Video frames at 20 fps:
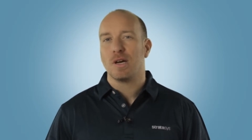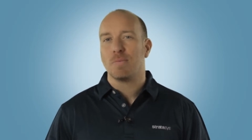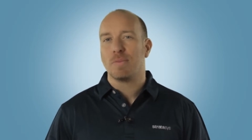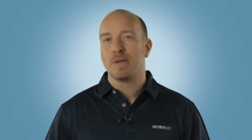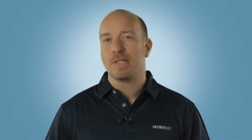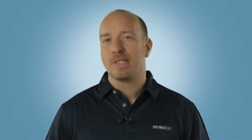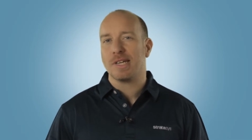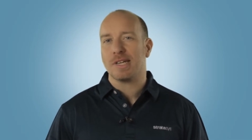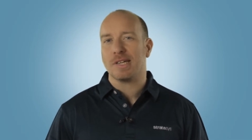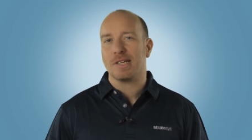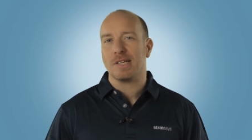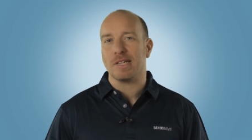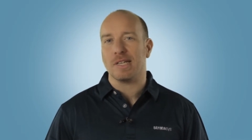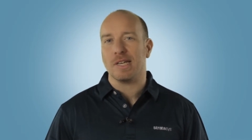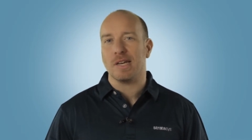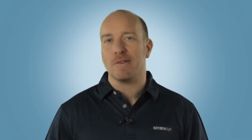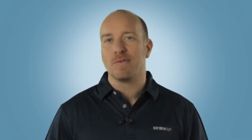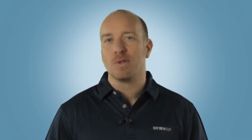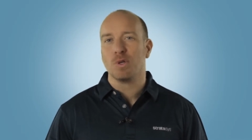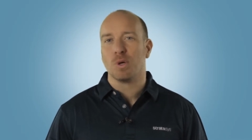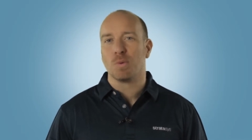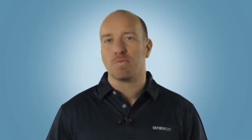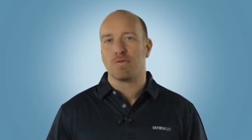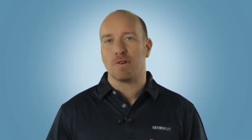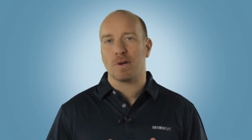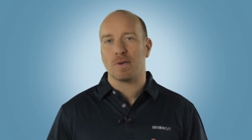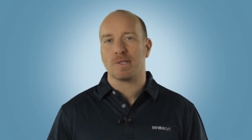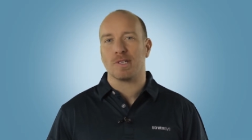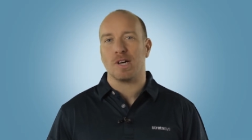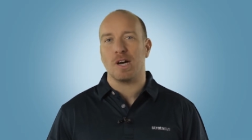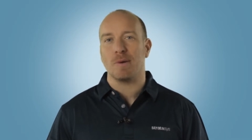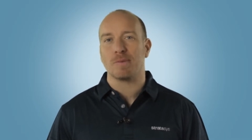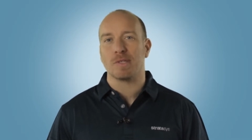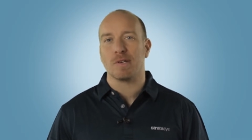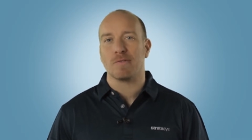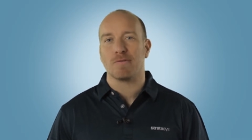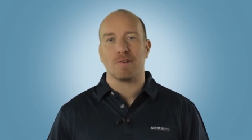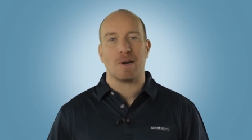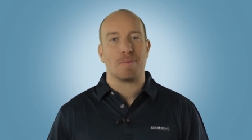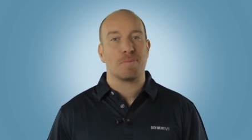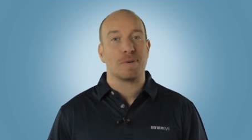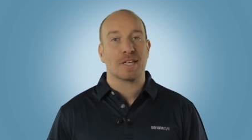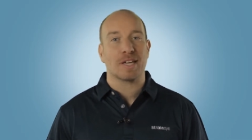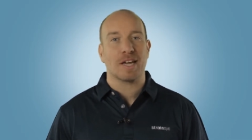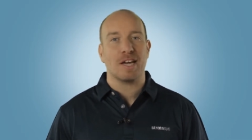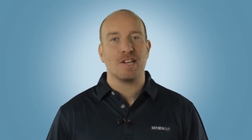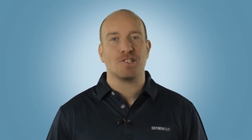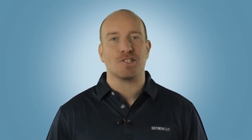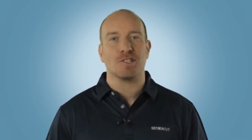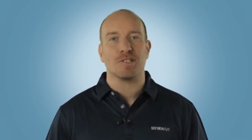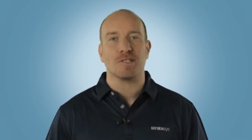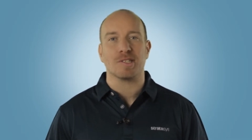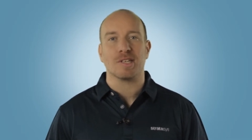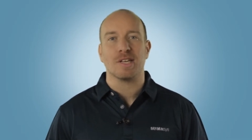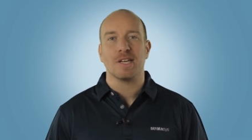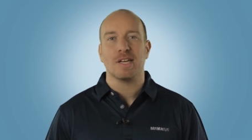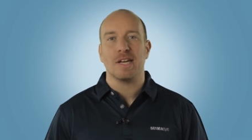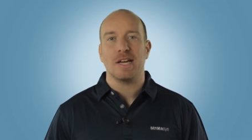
particularly if your prototypes are for applications